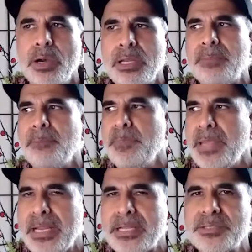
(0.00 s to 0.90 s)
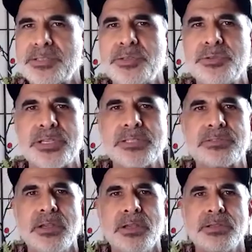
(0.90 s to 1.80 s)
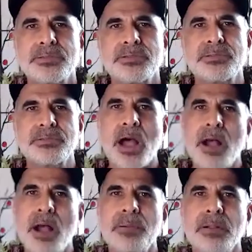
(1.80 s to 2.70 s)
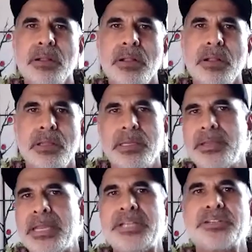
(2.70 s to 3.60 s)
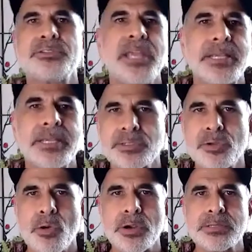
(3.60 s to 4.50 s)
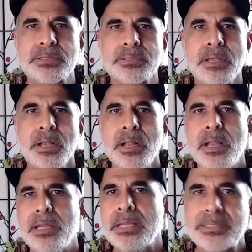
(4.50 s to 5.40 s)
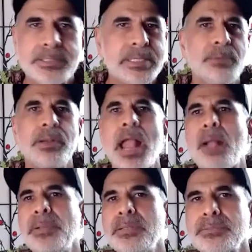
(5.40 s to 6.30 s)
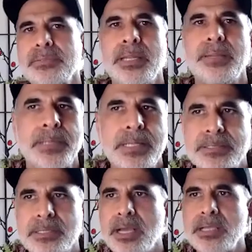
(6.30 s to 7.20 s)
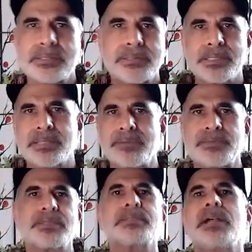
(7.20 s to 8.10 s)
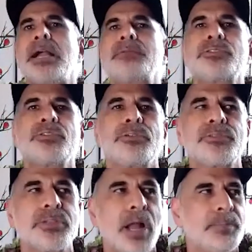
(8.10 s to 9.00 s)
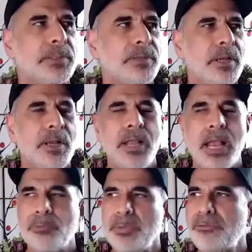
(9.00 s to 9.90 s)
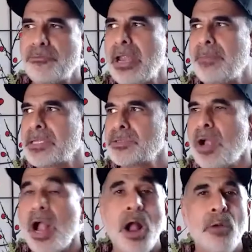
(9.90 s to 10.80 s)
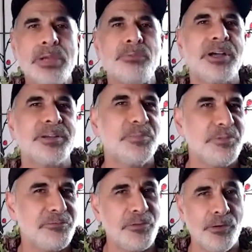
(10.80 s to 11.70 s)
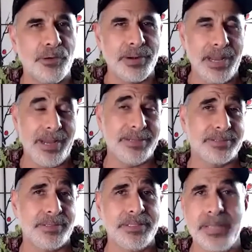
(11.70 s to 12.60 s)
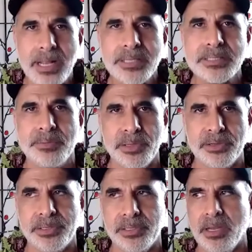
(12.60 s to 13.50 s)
it means to just stop, let nature take its course. Let's see what happens, and it gives us a time to sort of stop and reframe as to how we want to move forward as a dance community.